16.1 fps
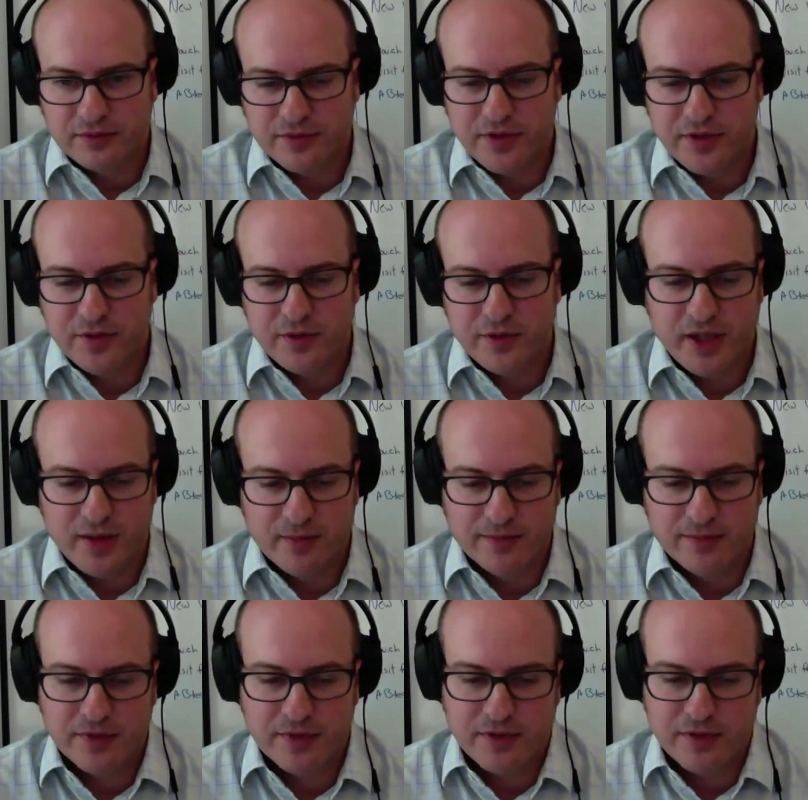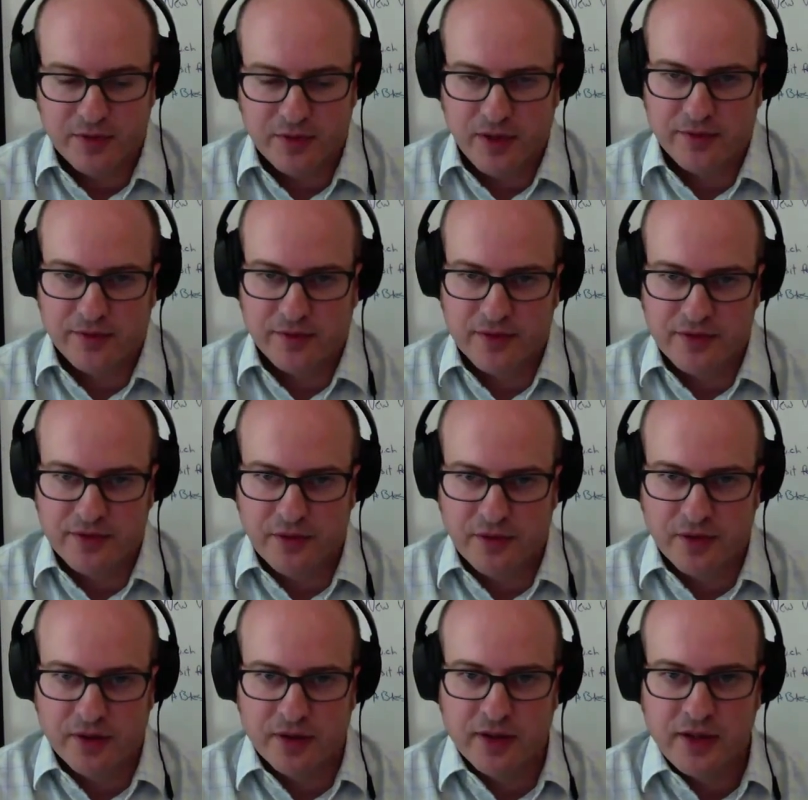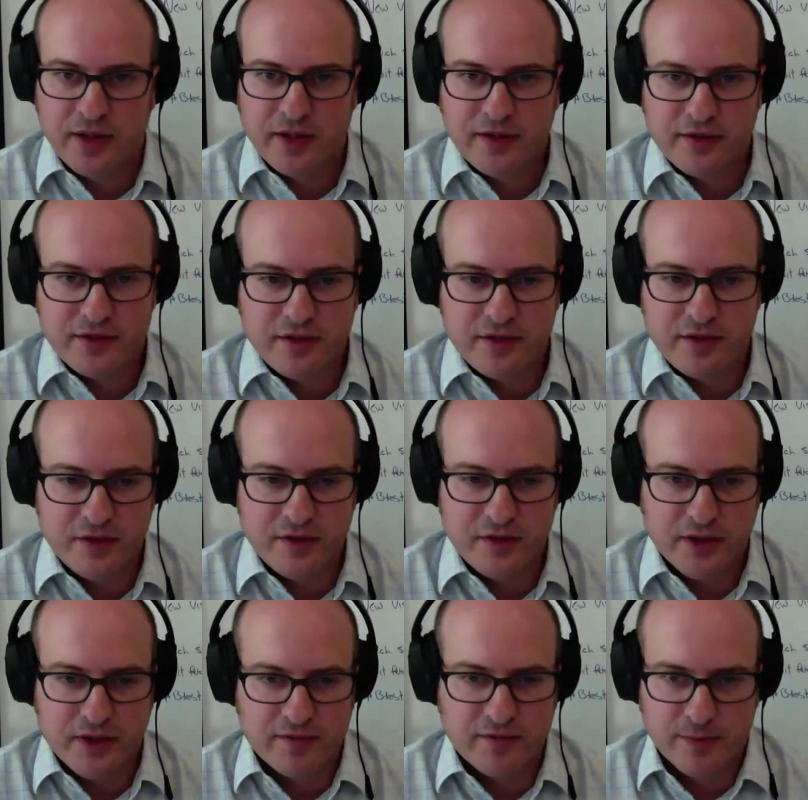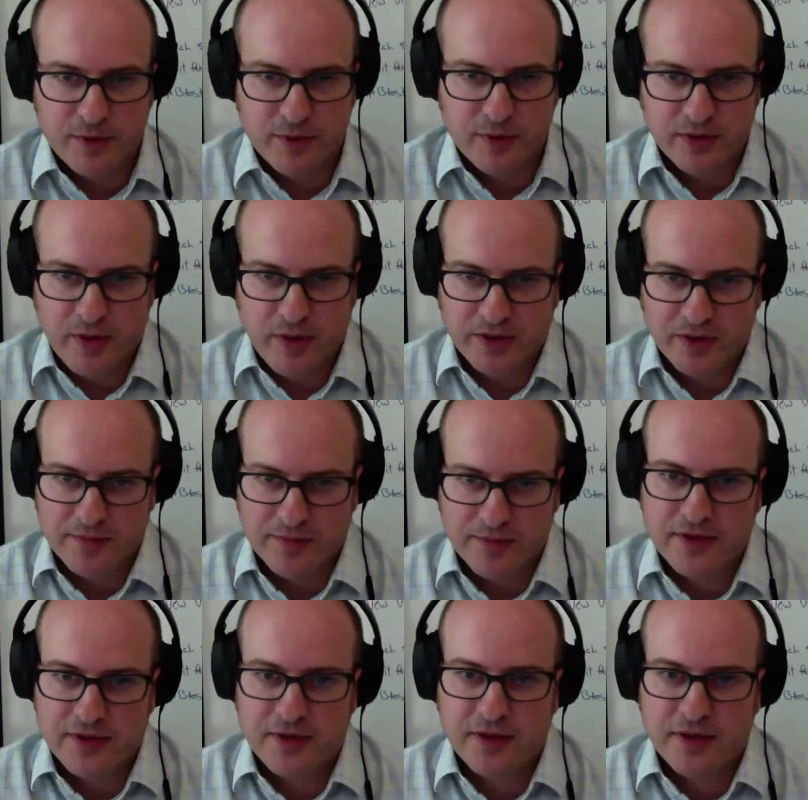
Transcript: do come and walk through the door to feel comfortable and welcomed.